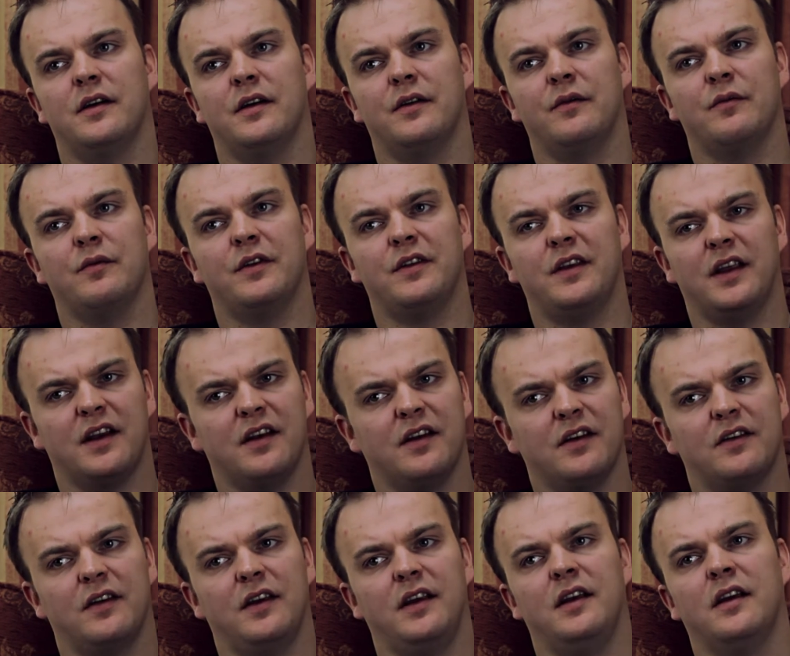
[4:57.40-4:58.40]
and with
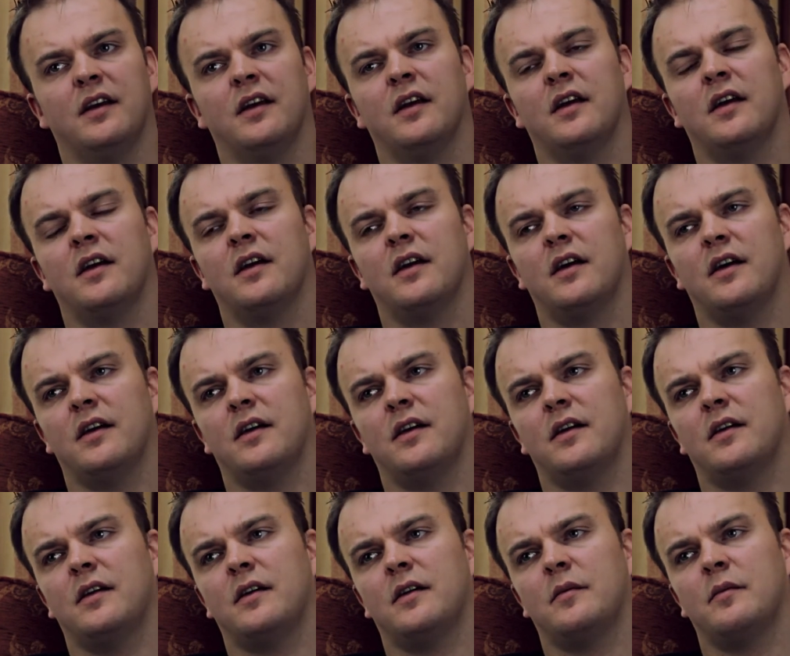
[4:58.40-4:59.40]
dignity.
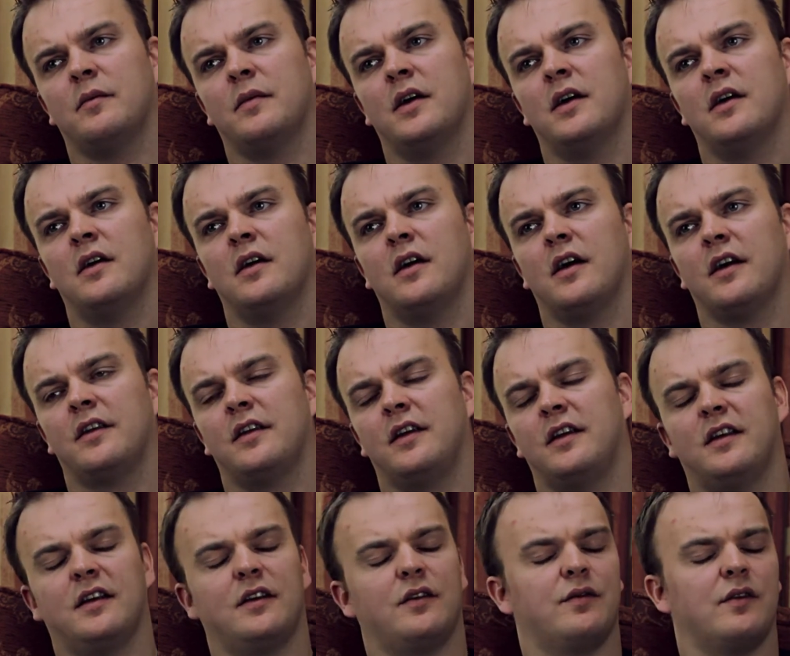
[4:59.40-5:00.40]
I
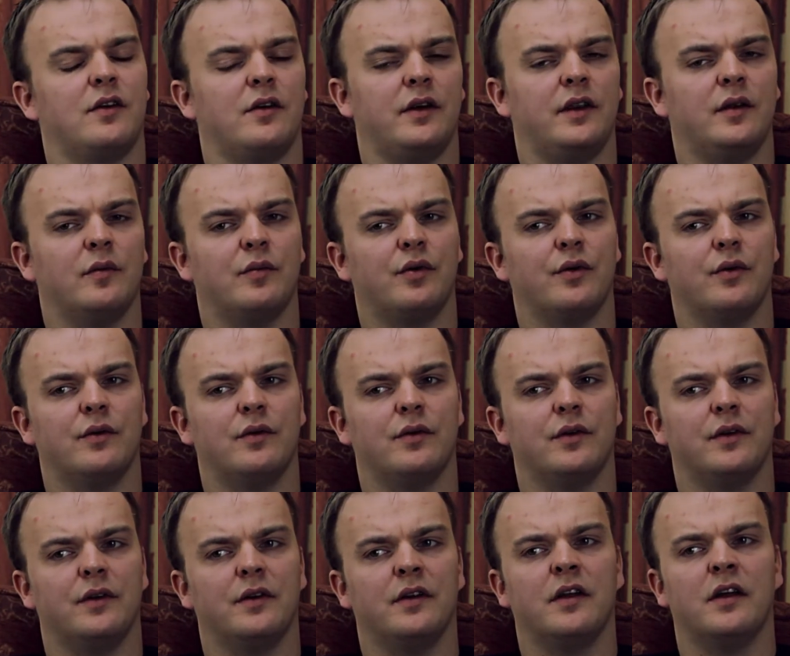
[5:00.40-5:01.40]
think that's very
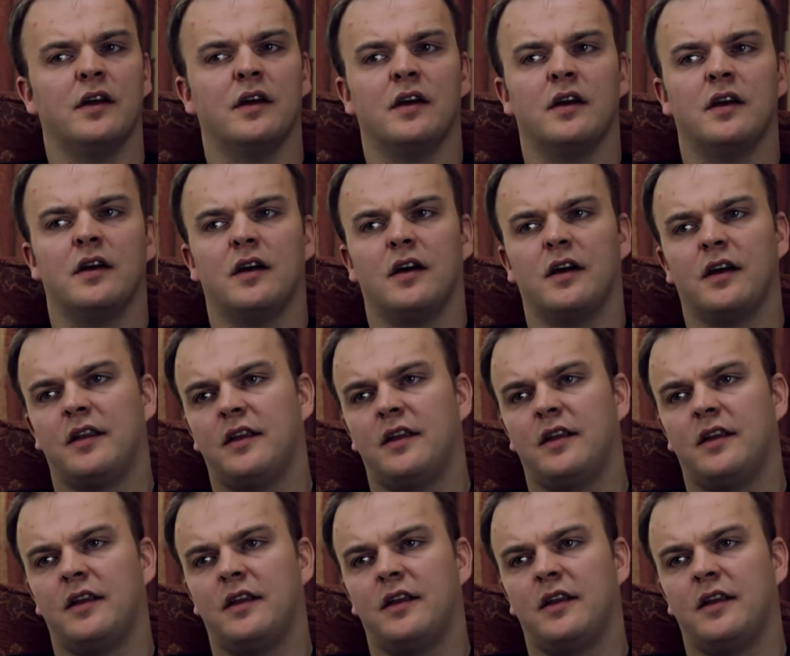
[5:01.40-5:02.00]
important. I